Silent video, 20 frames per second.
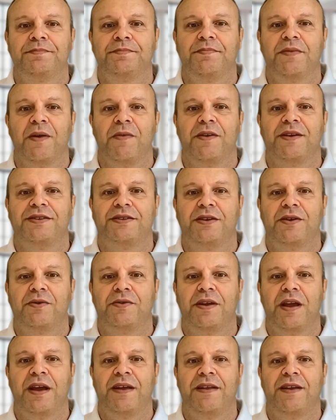
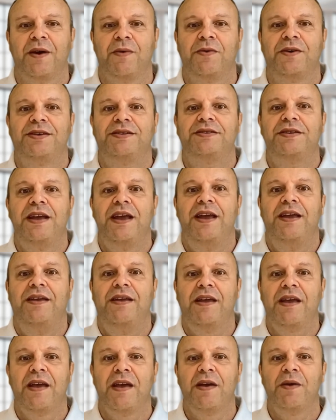Commercio.network's eID.
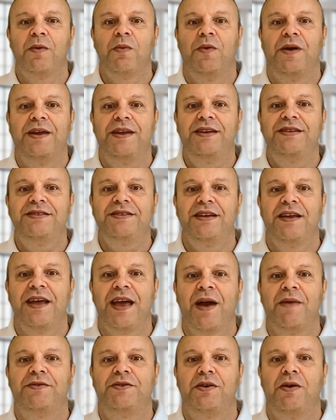What it is and
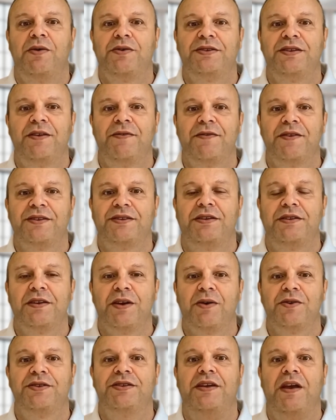how to use it for
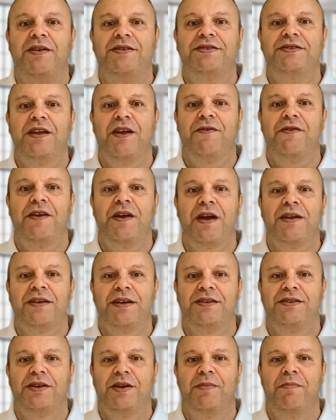secure self-sovereign
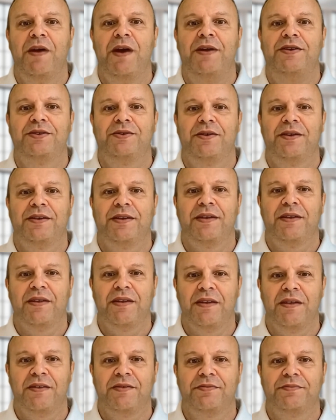identity management.
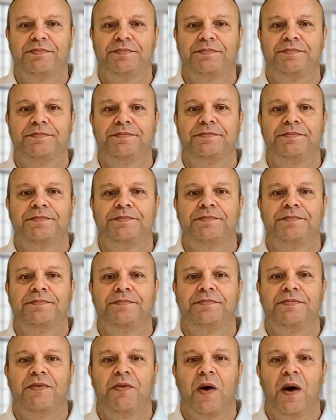
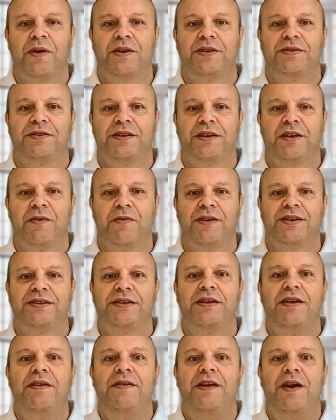Welcome to
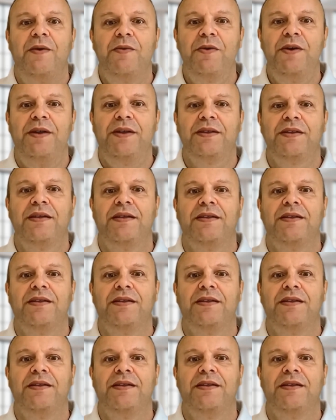Commercio Network.